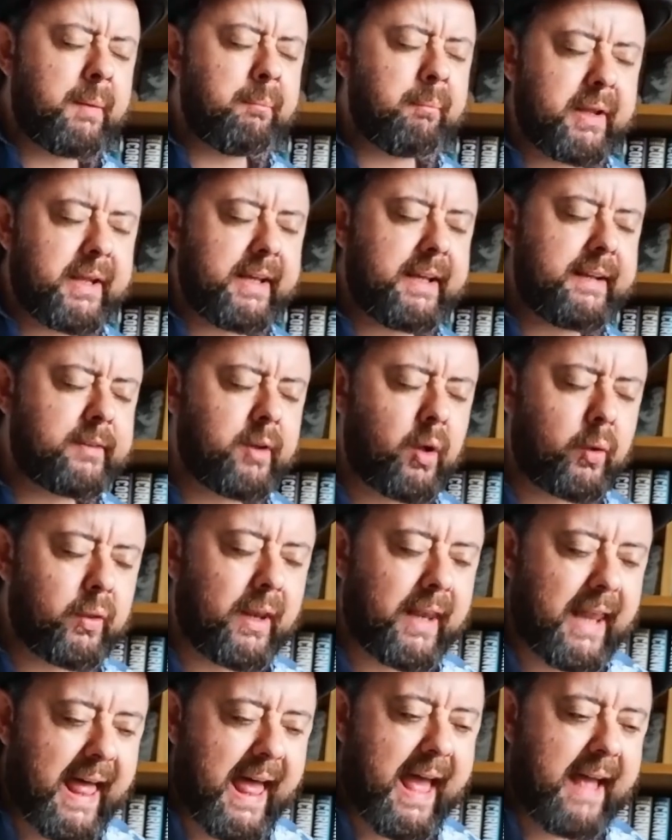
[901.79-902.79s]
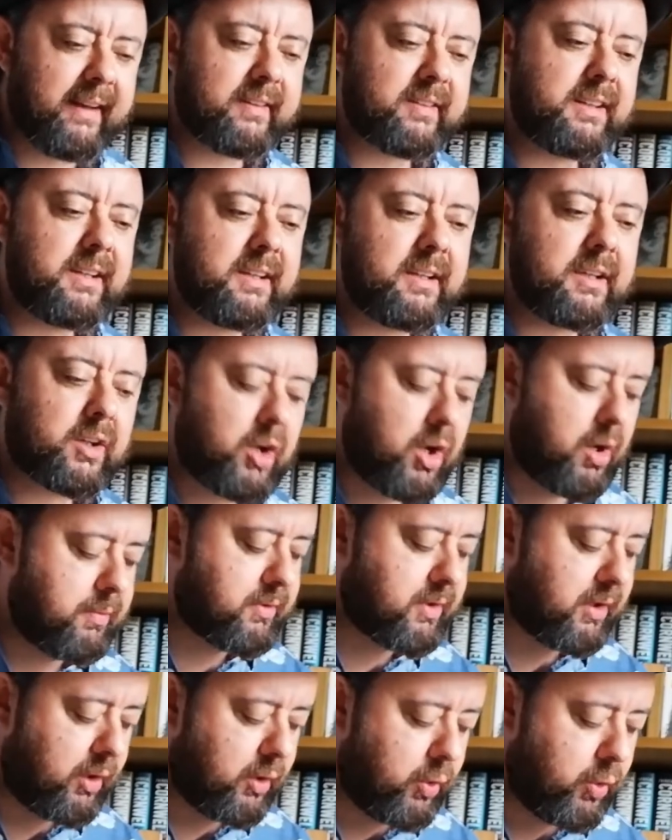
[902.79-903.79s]
Please hold the line, cause here
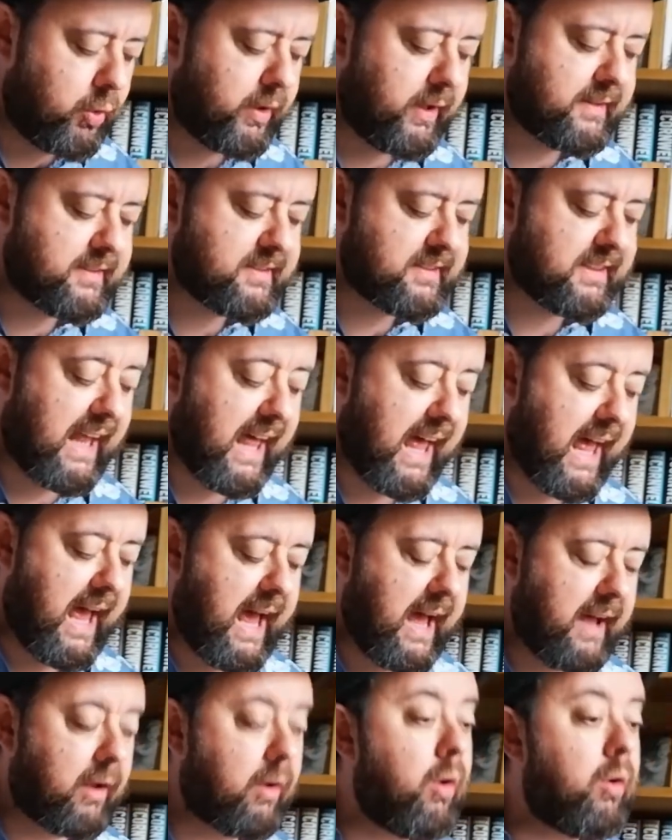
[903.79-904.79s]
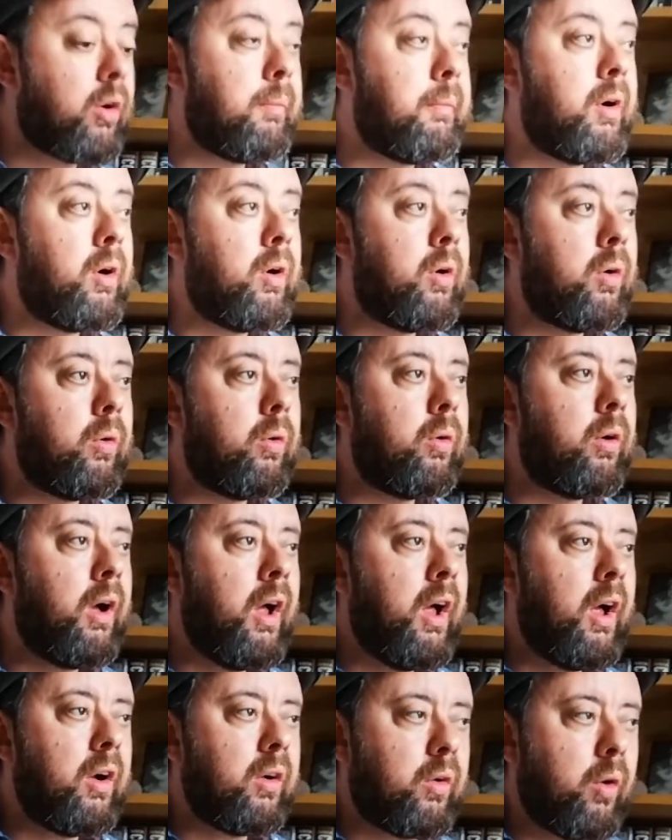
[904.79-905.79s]
comes a looting slide. Kokomo
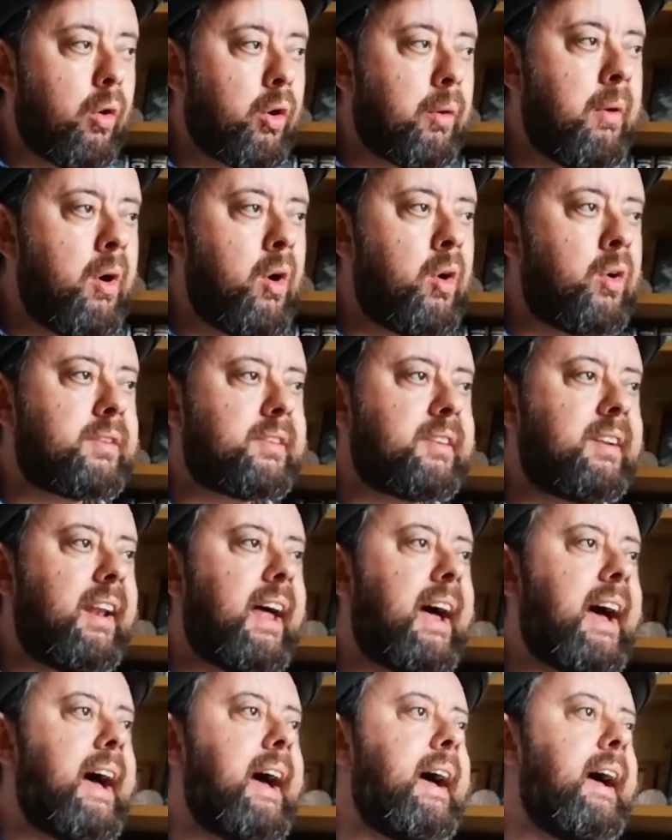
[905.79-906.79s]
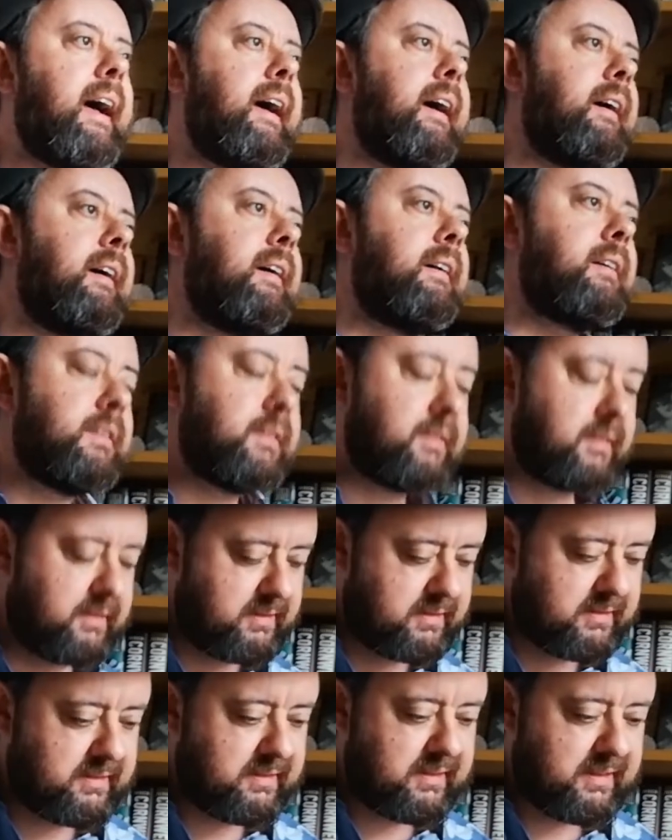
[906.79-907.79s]
slide.
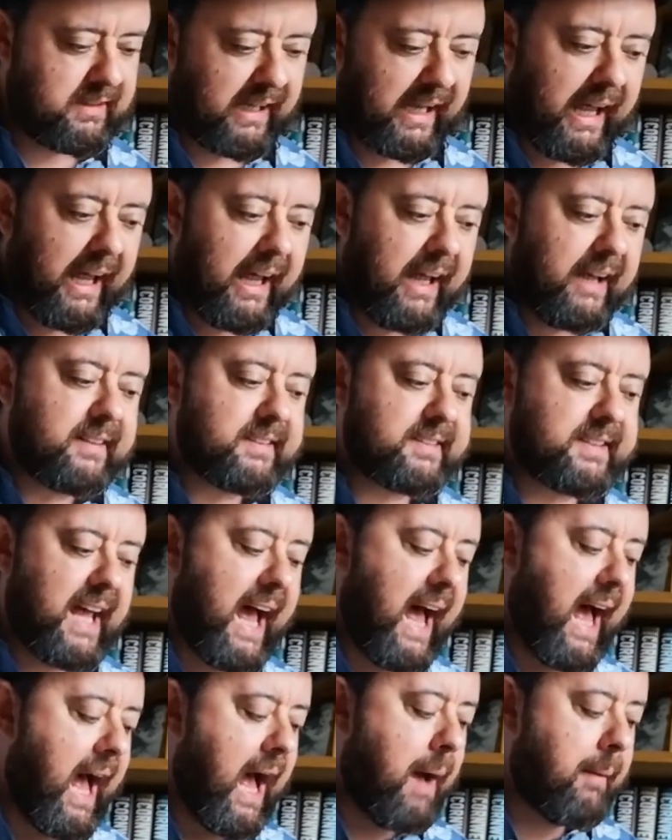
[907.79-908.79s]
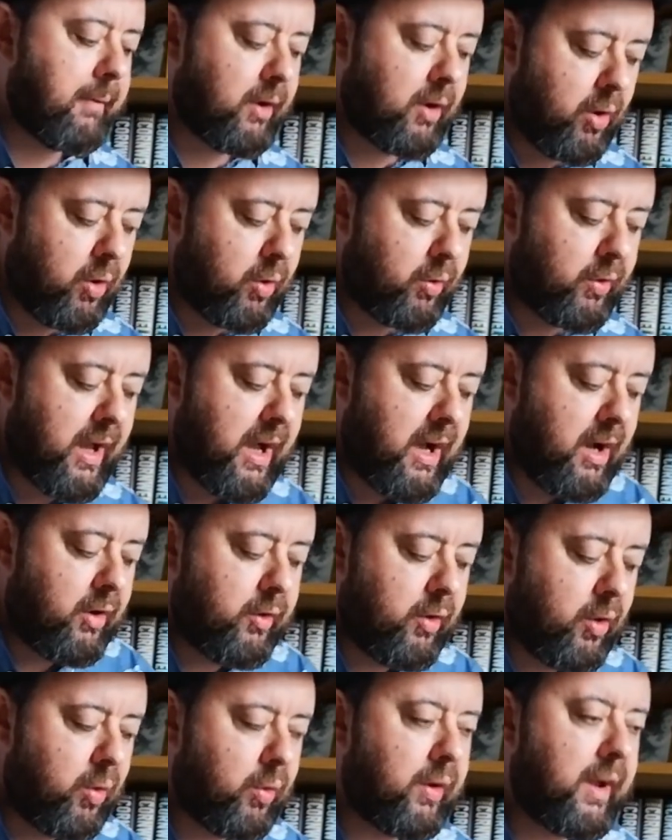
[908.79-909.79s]
It's time to go now,
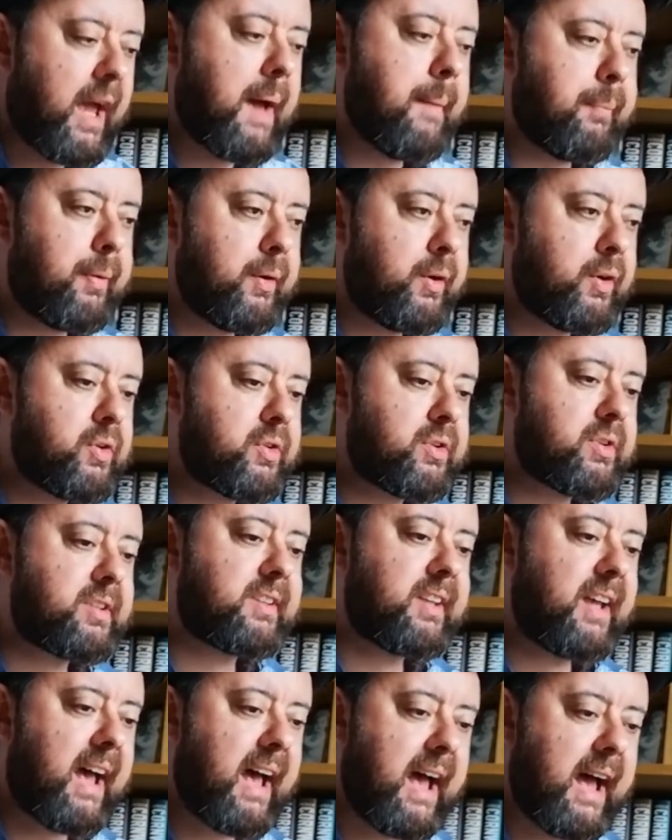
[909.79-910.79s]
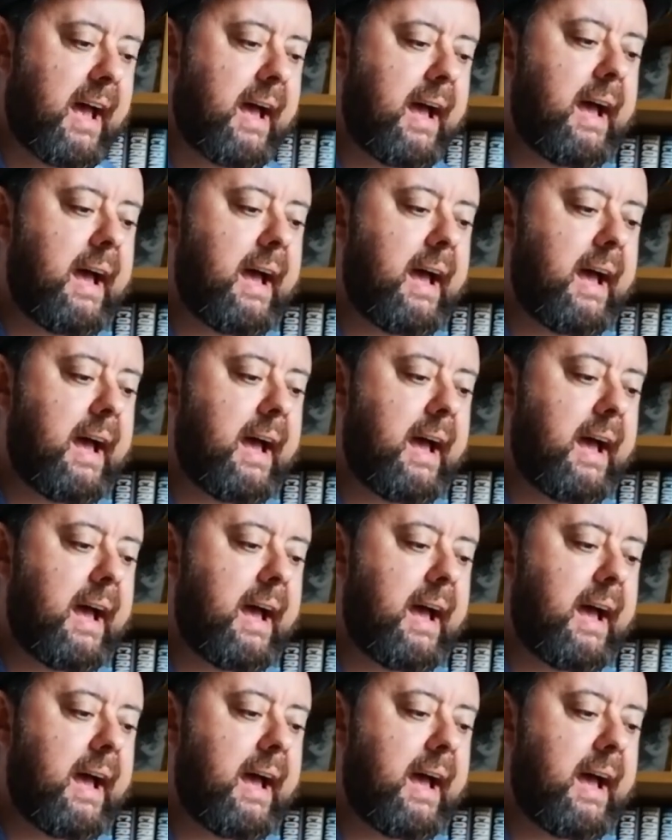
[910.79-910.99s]
don't get pushed aside.